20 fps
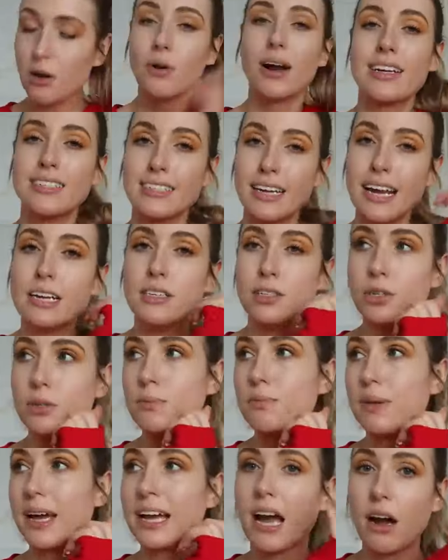Now granted, I do
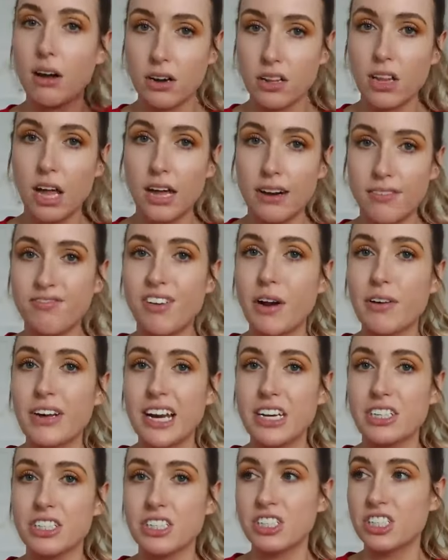pick out a lot of
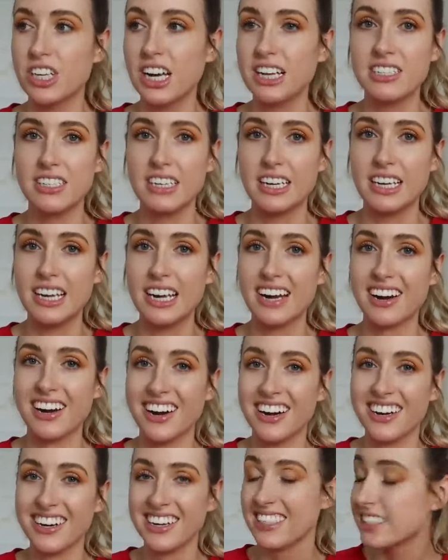foundation shades in a
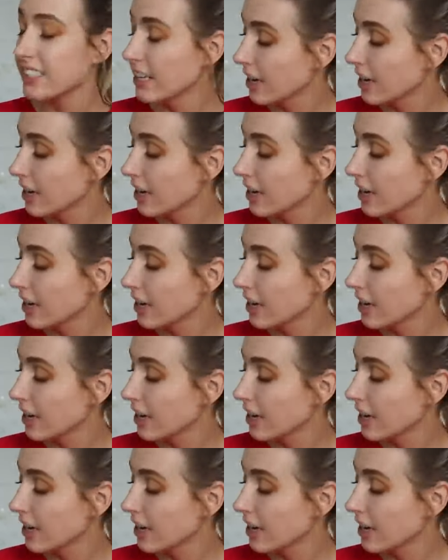year.